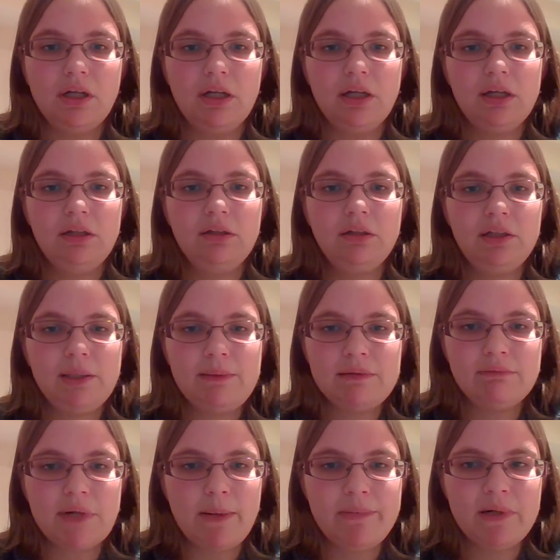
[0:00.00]
And then I'm going
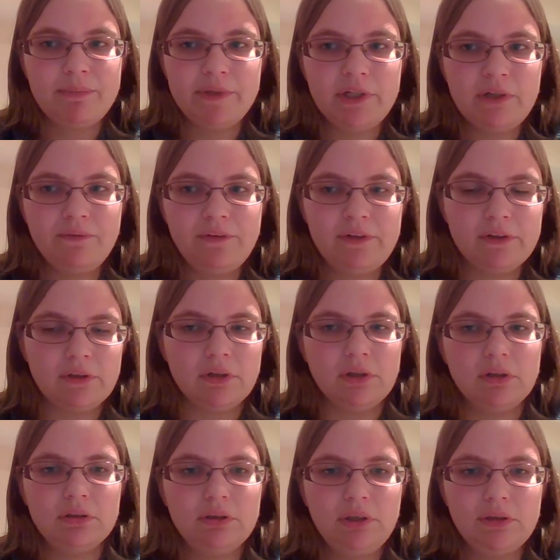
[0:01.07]
to wrap it up there for today.
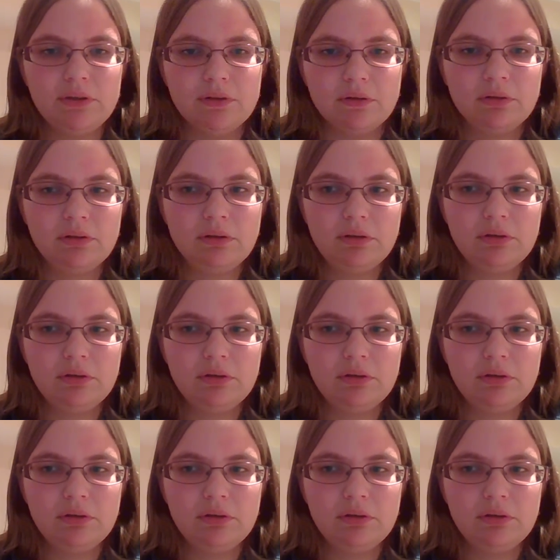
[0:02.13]
Thank you.